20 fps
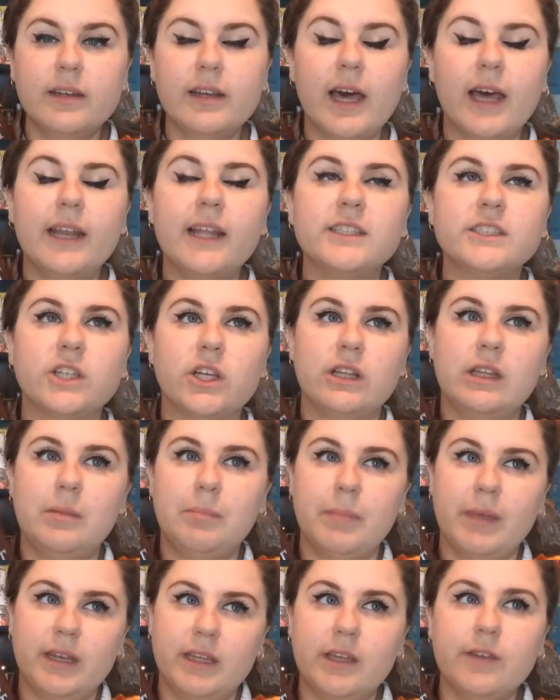not necessarily
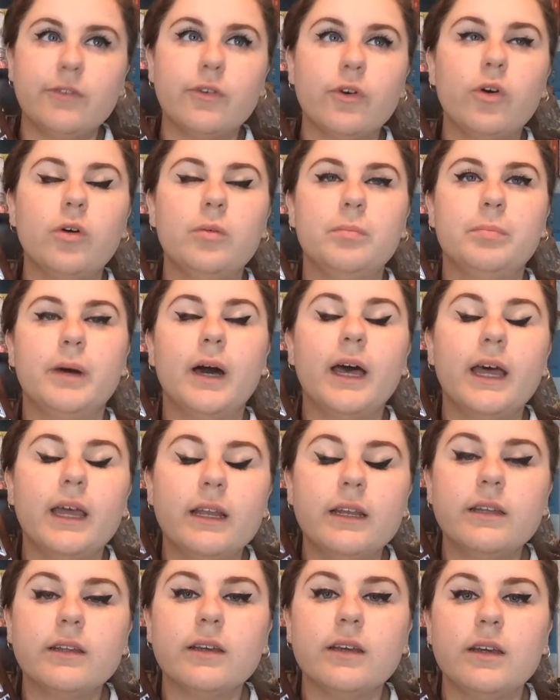medieval,
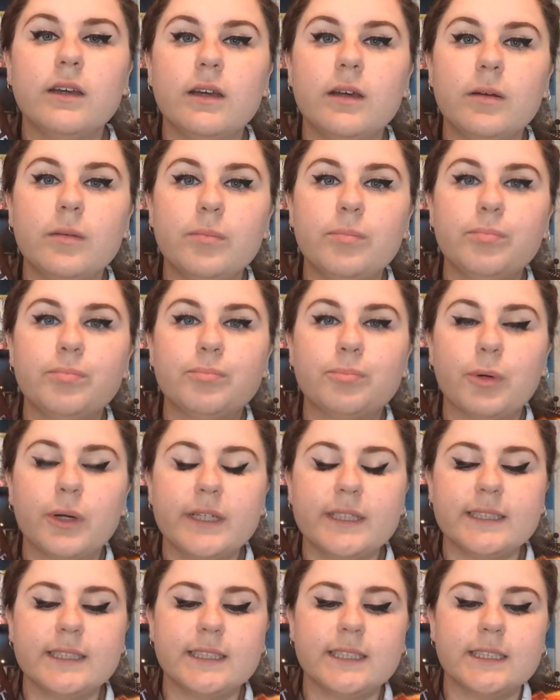but
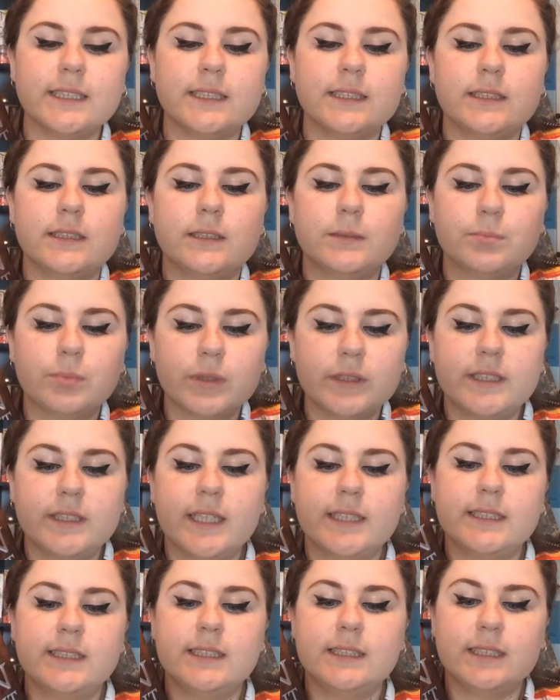princes,
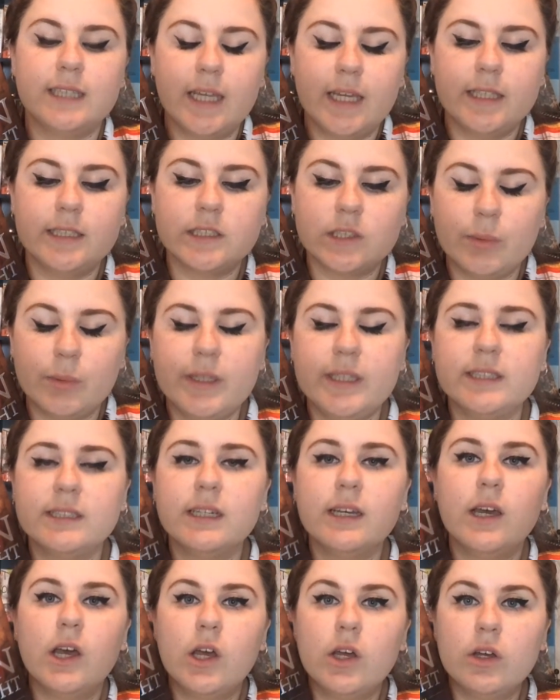princesses, kings, queens,
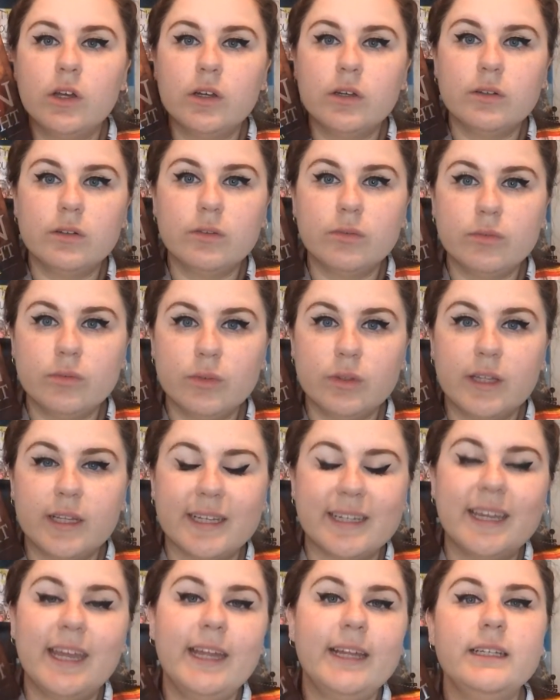the
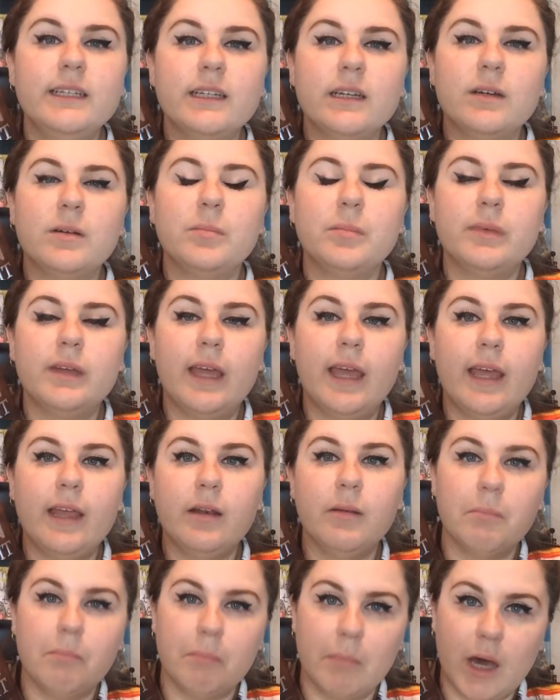kingdom
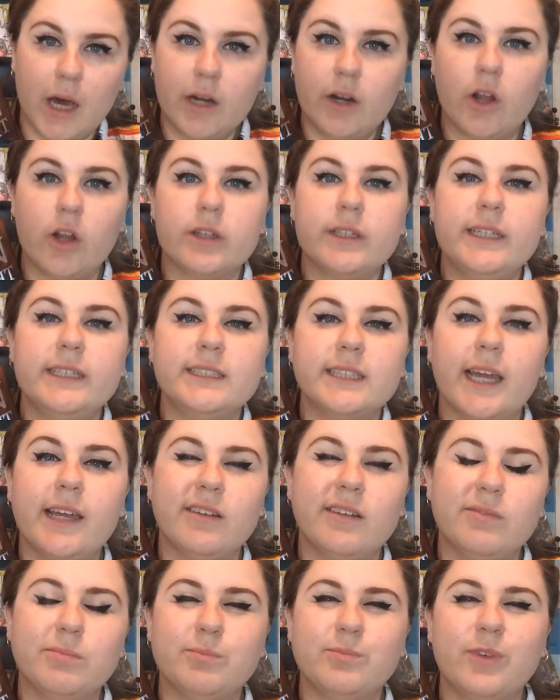and monarchy
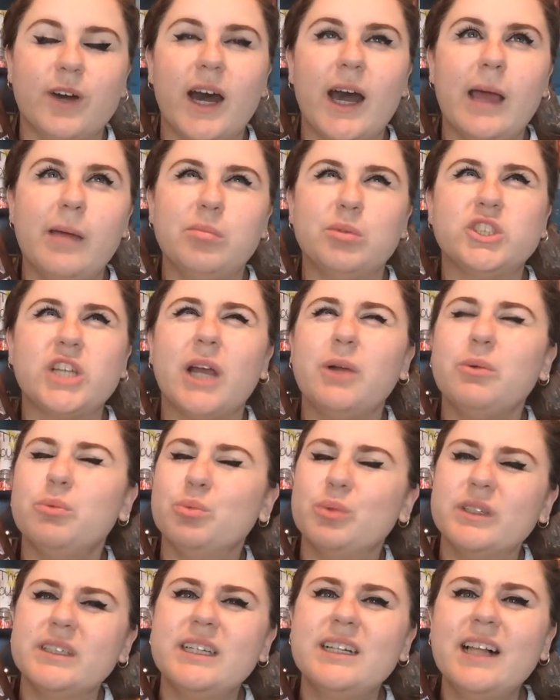type vibe, which I
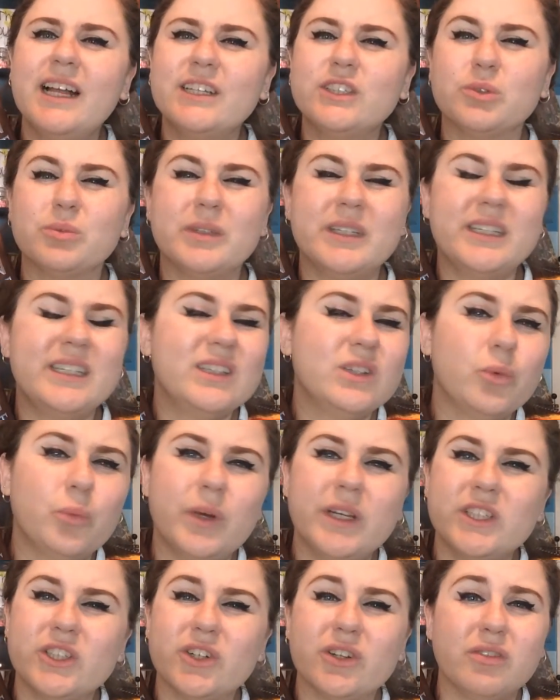really like to read in the
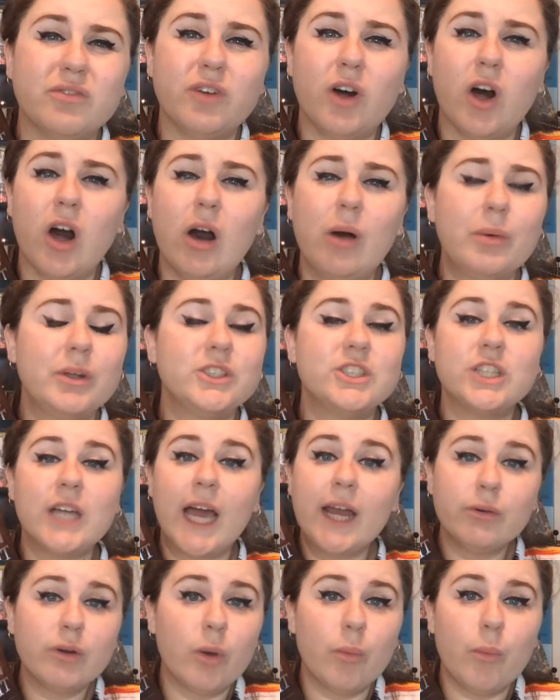winter and fall, which
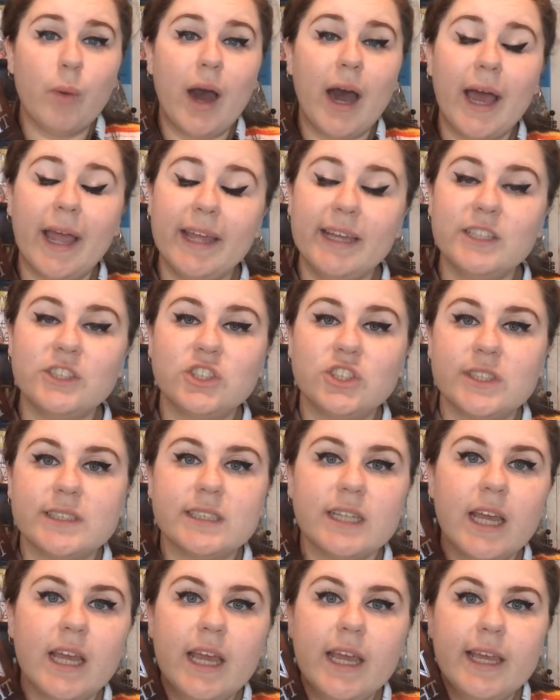I don't know why, it's
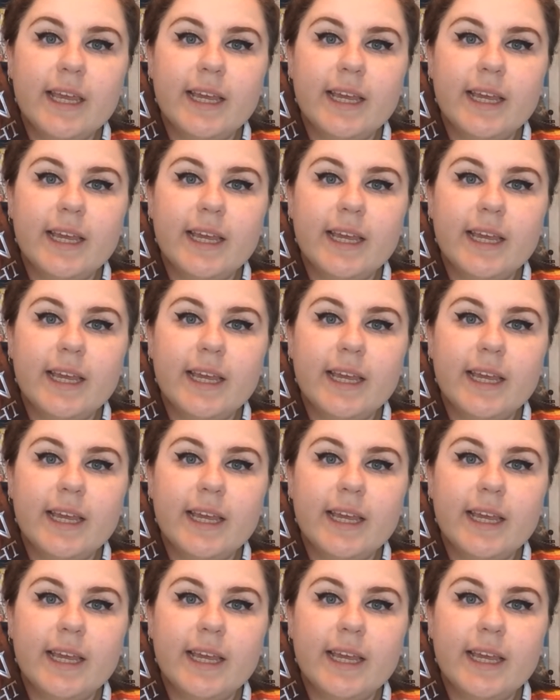just,